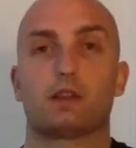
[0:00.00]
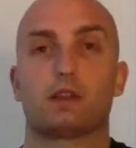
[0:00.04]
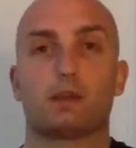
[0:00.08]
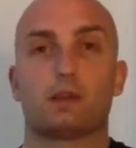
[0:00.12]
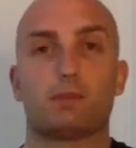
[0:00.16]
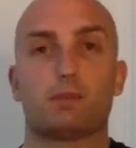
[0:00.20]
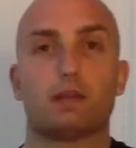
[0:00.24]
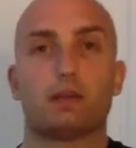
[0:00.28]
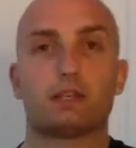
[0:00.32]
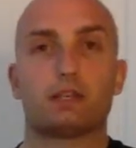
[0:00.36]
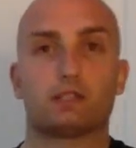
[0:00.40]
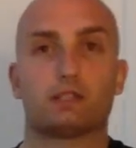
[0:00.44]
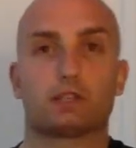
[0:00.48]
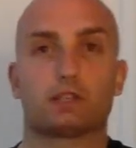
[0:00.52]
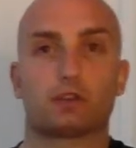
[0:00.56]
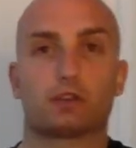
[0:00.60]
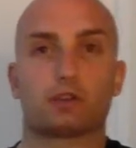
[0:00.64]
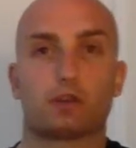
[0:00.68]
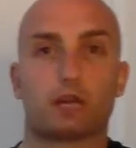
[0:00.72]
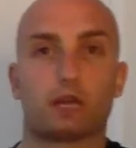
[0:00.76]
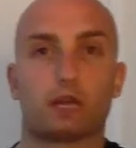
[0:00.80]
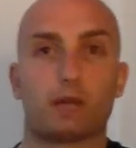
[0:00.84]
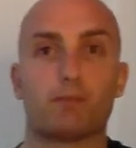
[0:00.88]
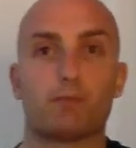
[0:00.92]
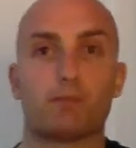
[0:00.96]
The peaches
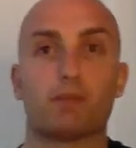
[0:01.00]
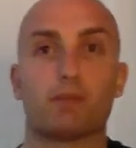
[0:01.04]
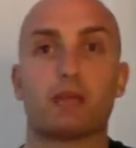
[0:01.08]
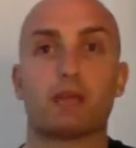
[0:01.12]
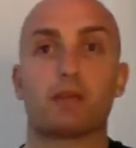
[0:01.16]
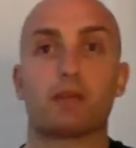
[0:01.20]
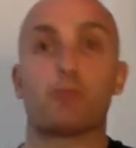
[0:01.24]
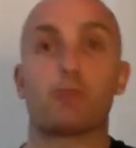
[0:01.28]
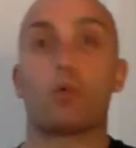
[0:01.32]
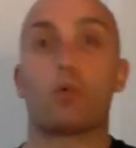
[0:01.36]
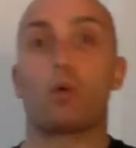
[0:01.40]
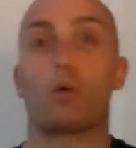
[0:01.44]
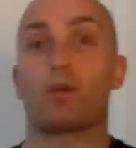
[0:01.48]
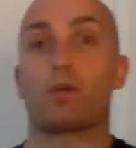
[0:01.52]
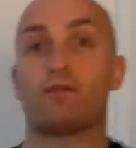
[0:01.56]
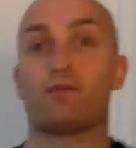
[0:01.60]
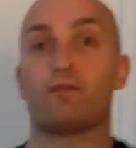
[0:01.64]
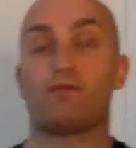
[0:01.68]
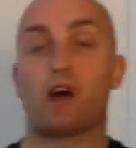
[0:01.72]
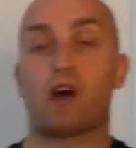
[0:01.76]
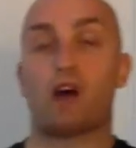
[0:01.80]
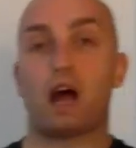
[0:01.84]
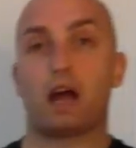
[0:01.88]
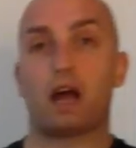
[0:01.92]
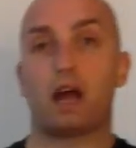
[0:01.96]
and cream being more
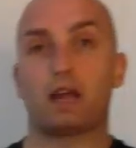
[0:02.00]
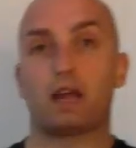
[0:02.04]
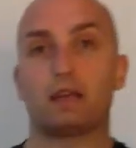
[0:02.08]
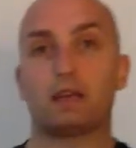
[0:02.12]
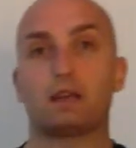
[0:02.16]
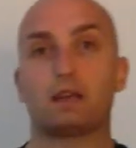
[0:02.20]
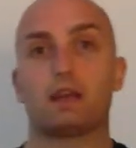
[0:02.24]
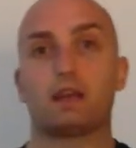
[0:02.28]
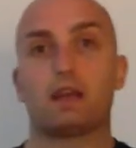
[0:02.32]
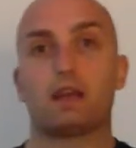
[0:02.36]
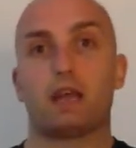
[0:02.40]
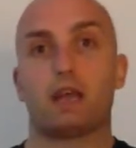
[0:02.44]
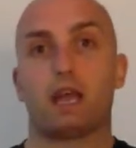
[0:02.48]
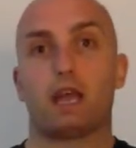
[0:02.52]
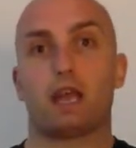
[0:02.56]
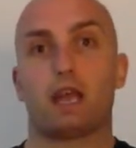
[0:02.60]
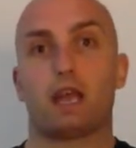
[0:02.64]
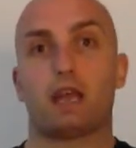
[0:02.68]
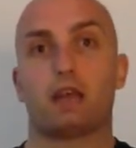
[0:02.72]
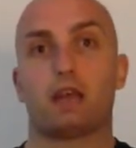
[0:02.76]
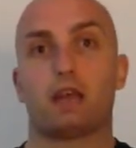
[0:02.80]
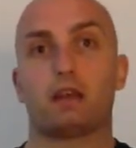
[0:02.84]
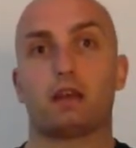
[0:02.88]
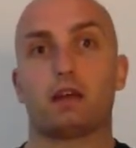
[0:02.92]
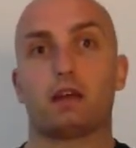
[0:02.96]
fine
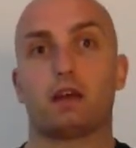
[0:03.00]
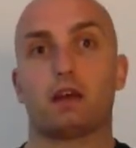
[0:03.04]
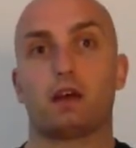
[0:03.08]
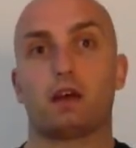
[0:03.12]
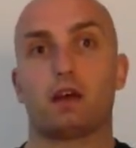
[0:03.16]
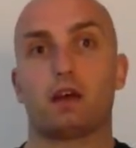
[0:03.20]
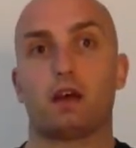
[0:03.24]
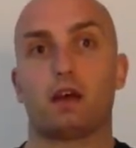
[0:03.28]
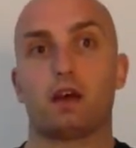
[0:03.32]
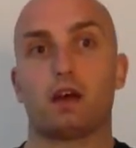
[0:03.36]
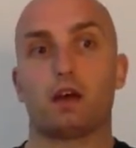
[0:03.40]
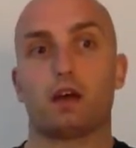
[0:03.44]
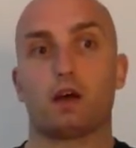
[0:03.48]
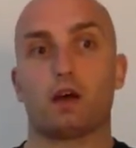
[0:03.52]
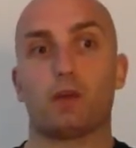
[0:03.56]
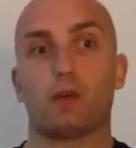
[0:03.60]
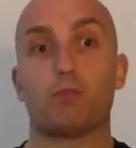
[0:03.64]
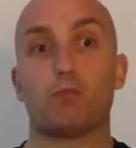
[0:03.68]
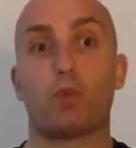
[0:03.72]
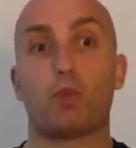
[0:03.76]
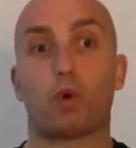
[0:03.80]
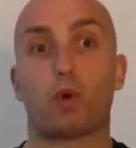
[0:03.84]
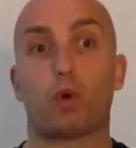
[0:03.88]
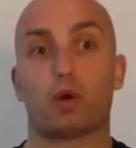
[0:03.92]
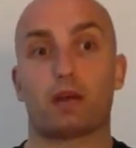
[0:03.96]
and
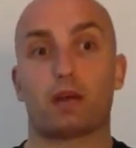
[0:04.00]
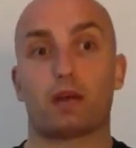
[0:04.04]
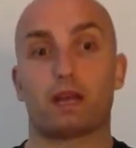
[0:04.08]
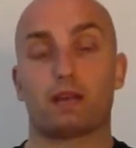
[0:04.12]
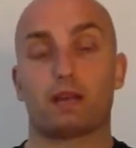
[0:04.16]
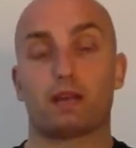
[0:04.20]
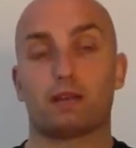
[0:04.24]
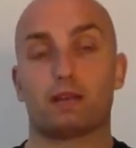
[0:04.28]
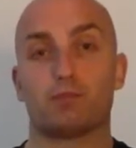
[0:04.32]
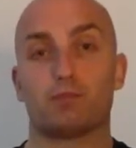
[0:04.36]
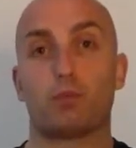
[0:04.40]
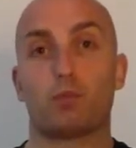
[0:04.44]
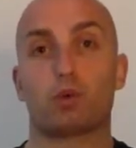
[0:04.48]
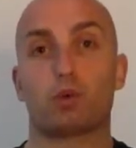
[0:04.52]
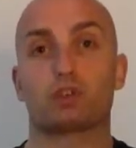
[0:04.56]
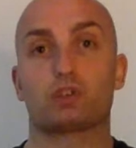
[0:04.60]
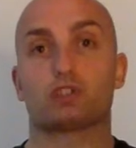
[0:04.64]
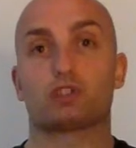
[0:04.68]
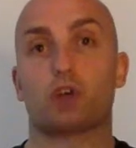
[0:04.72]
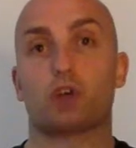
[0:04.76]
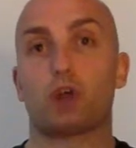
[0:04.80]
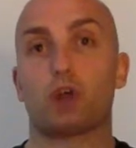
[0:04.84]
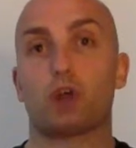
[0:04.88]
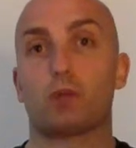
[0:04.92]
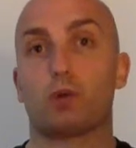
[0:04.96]
it's more
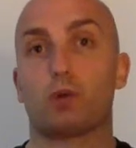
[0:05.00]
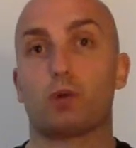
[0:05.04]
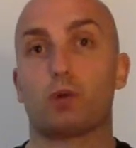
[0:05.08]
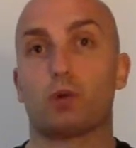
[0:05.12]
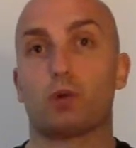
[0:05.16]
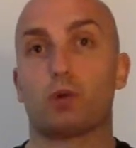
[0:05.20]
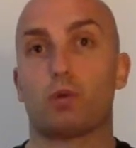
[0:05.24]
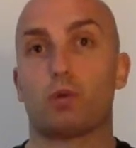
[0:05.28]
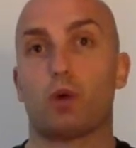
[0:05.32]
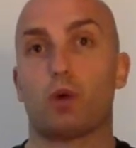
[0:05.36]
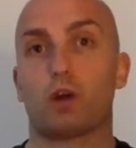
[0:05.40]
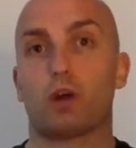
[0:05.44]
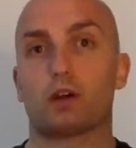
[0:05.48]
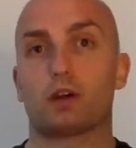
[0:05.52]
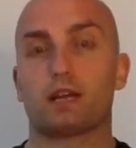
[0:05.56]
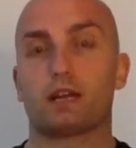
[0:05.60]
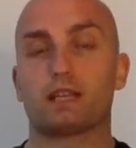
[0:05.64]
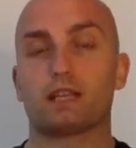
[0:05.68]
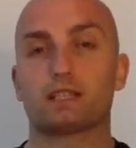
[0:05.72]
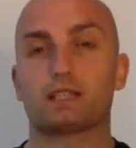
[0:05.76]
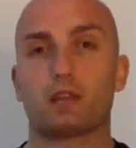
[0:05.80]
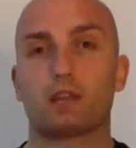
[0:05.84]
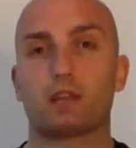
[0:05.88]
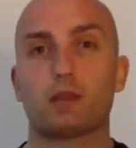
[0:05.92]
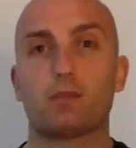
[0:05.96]
soluble in water,
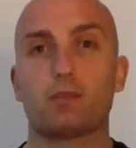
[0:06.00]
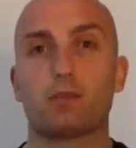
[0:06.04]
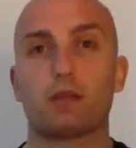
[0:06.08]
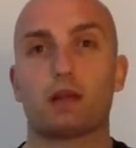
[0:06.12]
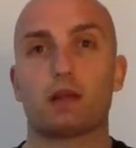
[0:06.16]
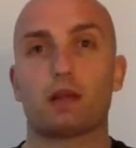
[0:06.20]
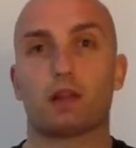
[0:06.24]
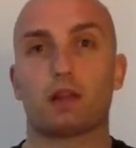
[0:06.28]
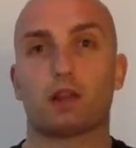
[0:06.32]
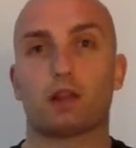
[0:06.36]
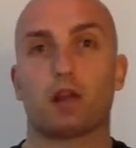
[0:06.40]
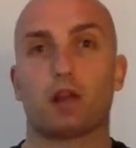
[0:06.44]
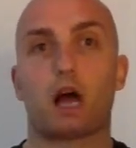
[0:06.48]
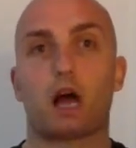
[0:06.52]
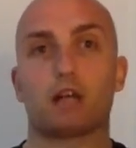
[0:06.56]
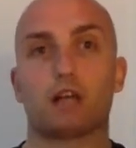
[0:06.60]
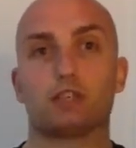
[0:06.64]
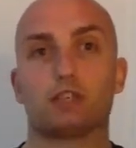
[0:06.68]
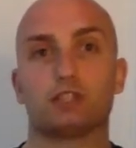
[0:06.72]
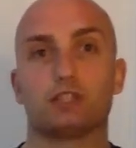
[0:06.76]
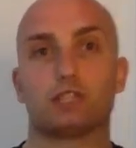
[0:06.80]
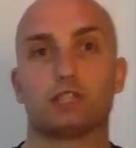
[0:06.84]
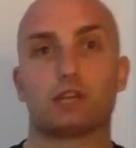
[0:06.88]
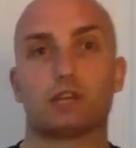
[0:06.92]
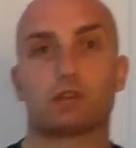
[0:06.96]
it's going to be a
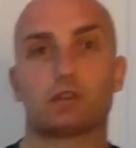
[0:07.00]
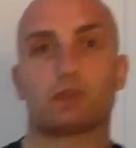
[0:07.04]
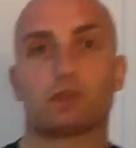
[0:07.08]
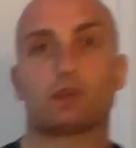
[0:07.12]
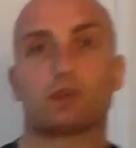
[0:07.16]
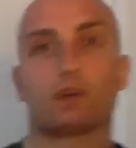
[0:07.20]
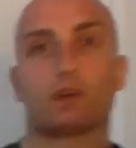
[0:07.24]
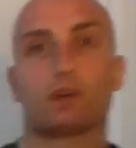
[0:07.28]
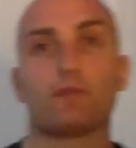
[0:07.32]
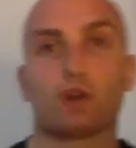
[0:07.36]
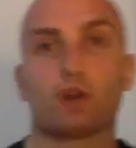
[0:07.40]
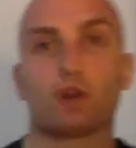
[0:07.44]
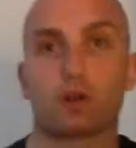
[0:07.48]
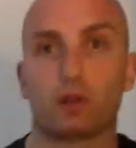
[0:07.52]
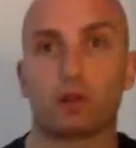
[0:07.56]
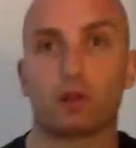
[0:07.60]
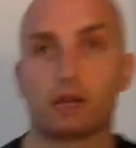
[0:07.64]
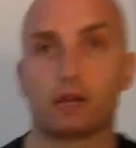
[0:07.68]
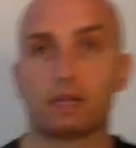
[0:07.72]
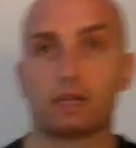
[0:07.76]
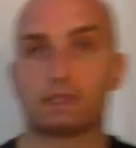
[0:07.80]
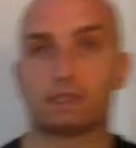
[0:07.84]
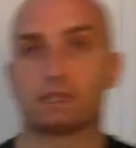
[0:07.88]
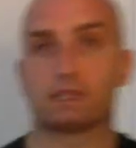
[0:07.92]
lot gentler of a cleanse.